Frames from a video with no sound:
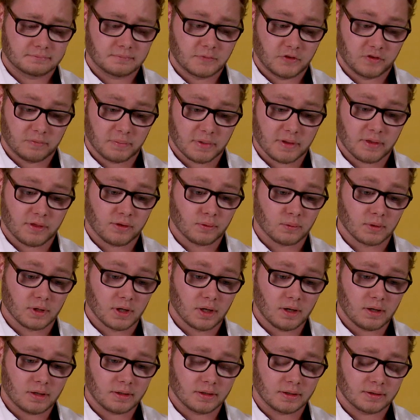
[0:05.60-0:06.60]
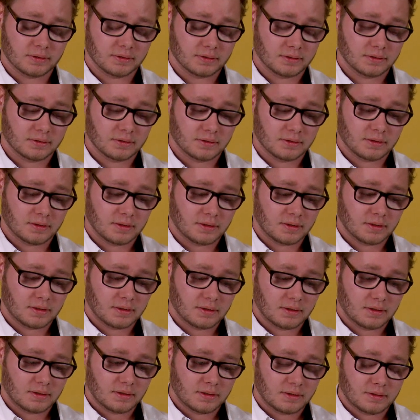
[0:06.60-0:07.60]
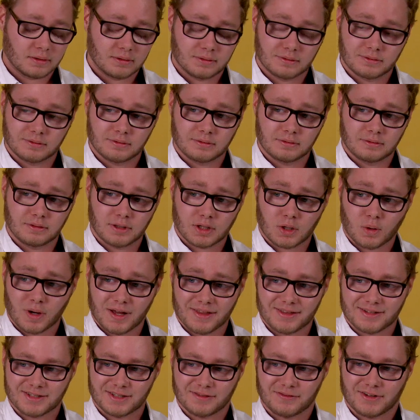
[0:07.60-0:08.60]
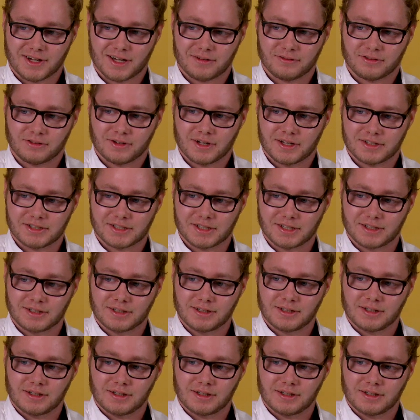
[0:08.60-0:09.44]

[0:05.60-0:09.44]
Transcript: You've been through a lot. You're quite the survivor, aren't you?